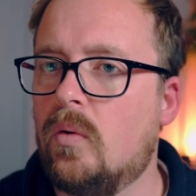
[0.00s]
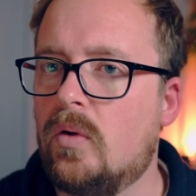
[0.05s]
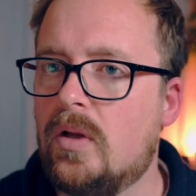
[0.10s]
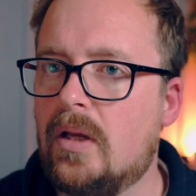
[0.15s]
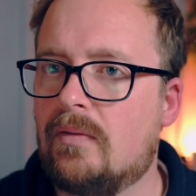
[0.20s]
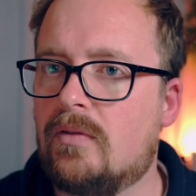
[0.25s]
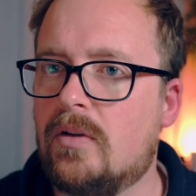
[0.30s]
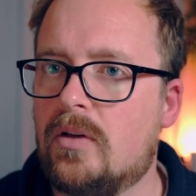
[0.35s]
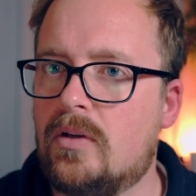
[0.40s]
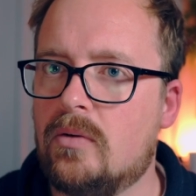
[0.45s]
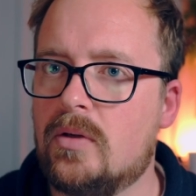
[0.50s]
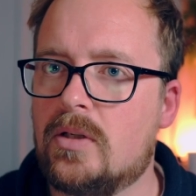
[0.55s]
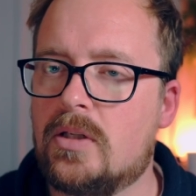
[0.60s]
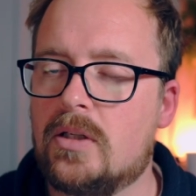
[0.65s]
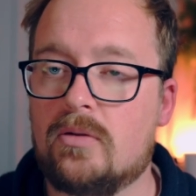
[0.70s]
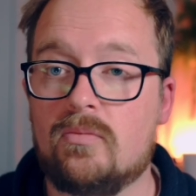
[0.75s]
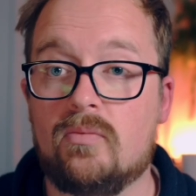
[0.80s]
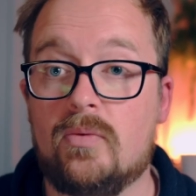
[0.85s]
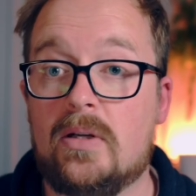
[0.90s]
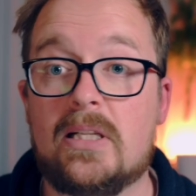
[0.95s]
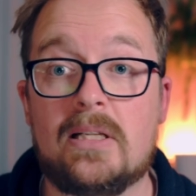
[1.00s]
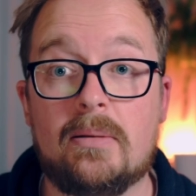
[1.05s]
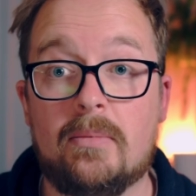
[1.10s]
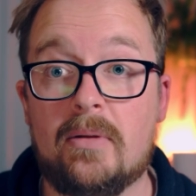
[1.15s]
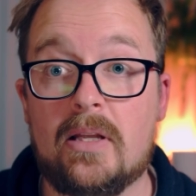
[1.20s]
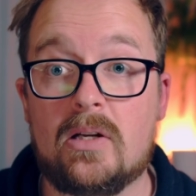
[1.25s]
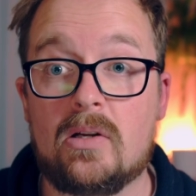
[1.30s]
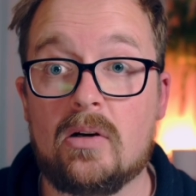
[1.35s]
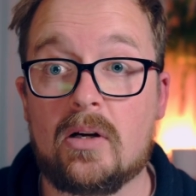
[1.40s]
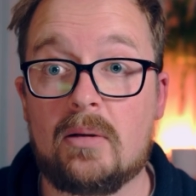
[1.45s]
All you have to do is just read some of
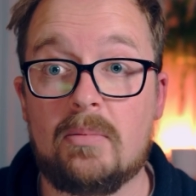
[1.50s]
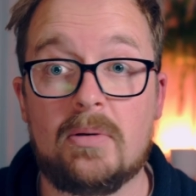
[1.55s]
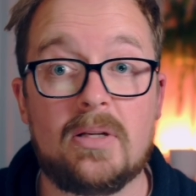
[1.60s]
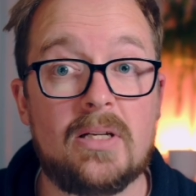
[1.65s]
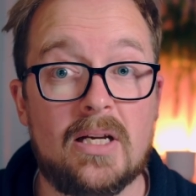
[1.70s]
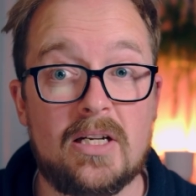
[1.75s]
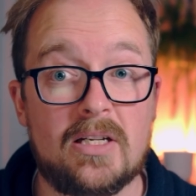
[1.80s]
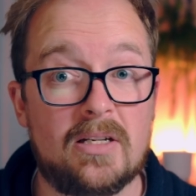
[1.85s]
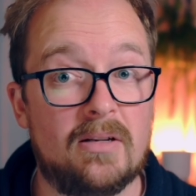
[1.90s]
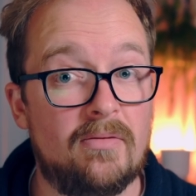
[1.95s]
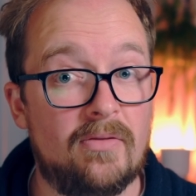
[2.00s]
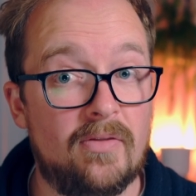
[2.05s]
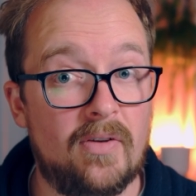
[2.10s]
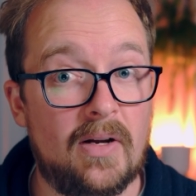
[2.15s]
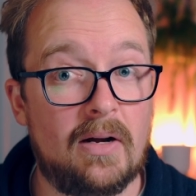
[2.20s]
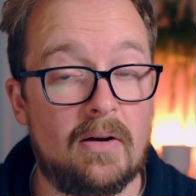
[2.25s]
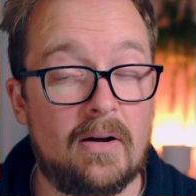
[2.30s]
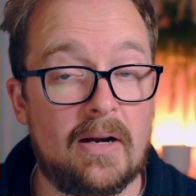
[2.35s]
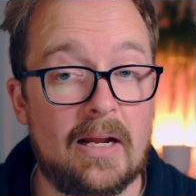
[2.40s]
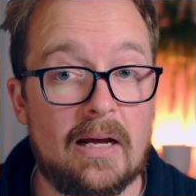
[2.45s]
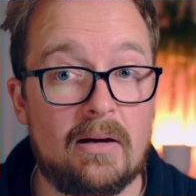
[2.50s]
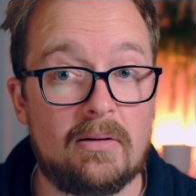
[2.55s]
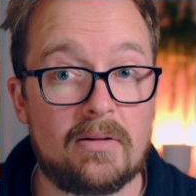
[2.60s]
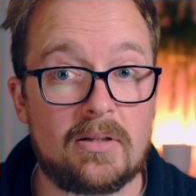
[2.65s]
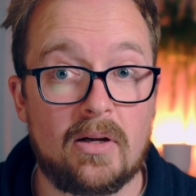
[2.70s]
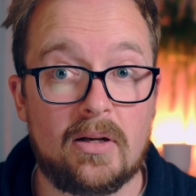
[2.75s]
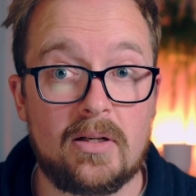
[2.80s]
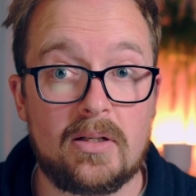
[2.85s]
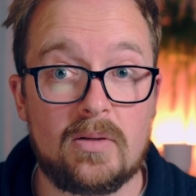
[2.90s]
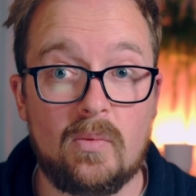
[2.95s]
the documentation and figure out how it's
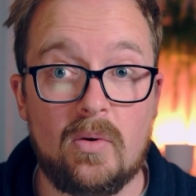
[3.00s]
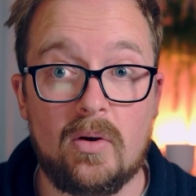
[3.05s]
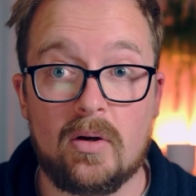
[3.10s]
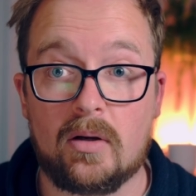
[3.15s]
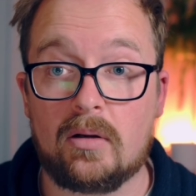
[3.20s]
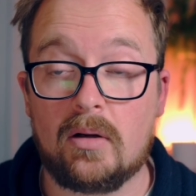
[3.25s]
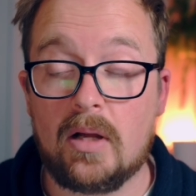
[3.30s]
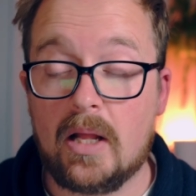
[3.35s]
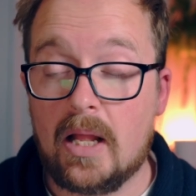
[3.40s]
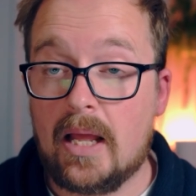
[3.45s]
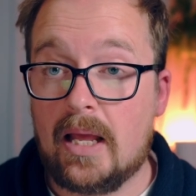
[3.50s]
going to work.